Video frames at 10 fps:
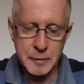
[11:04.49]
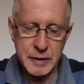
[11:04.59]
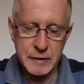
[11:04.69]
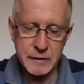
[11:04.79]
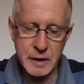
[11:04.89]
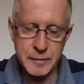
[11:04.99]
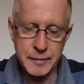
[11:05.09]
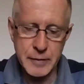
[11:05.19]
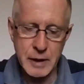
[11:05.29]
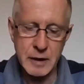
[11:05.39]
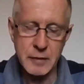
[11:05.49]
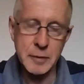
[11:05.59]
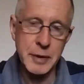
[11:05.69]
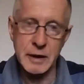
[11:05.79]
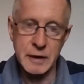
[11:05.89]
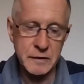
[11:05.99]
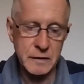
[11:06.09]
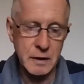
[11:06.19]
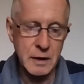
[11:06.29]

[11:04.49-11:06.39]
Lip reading: but I'll repeat this too.